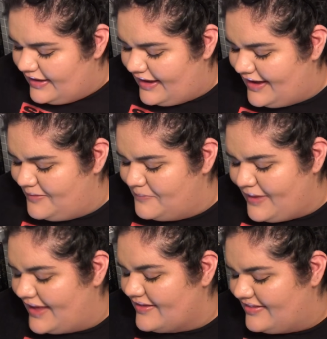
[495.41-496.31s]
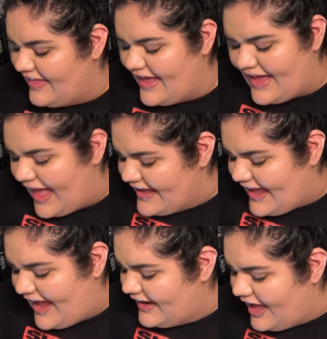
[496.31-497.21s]
And May is like, I
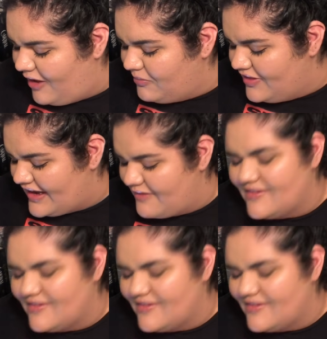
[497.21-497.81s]
can't help that I